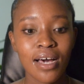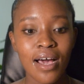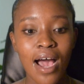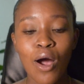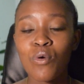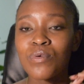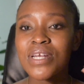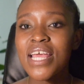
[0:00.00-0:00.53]

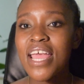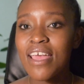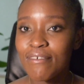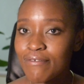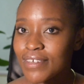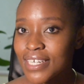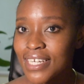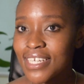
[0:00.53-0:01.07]
I would
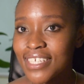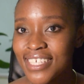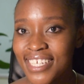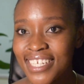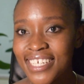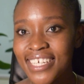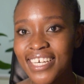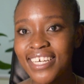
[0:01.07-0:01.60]

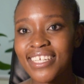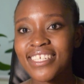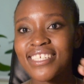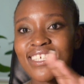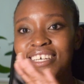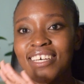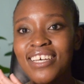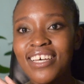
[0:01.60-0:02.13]
effortlessly
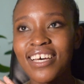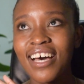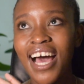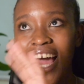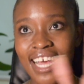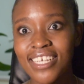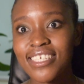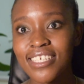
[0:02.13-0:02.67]
get
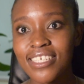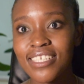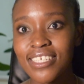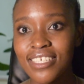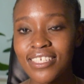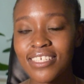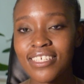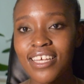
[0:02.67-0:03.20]
high
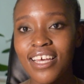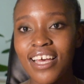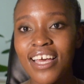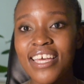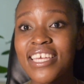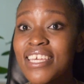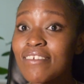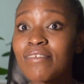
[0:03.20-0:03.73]
60s,
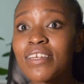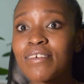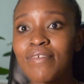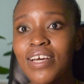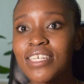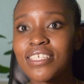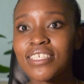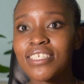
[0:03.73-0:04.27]
even if
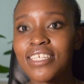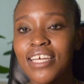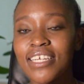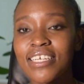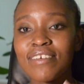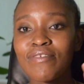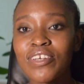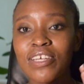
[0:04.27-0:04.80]
I didn't study,
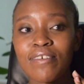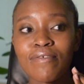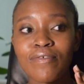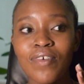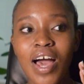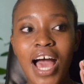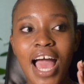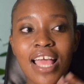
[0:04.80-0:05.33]
even if
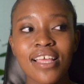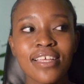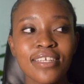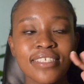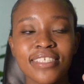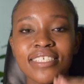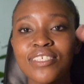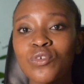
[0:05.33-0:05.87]
I
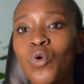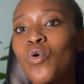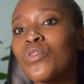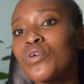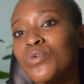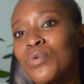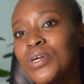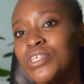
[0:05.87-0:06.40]
did all
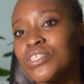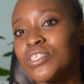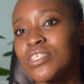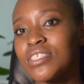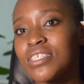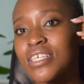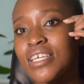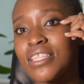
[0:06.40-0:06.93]
the
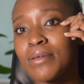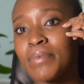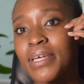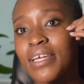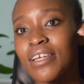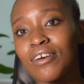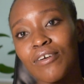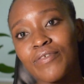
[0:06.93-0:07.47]
questions in the
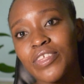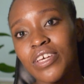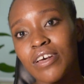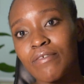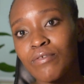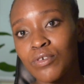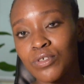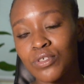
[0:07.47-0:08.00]
beginning of the year,
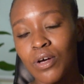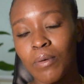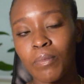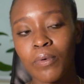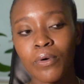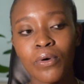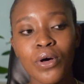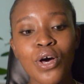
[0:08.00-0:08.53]
for
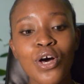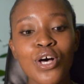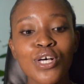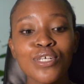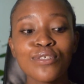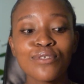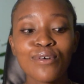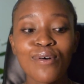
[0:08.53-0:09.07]
example.
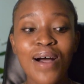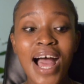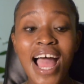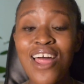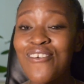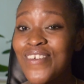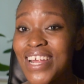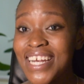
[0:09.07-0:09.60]
So
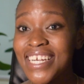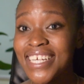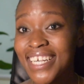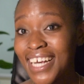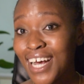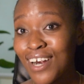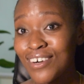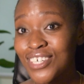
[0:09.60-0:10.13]
I really
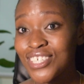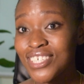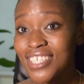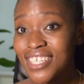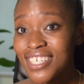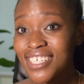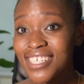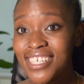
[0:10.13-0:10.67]
encourage
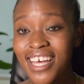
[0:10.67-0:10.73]
this.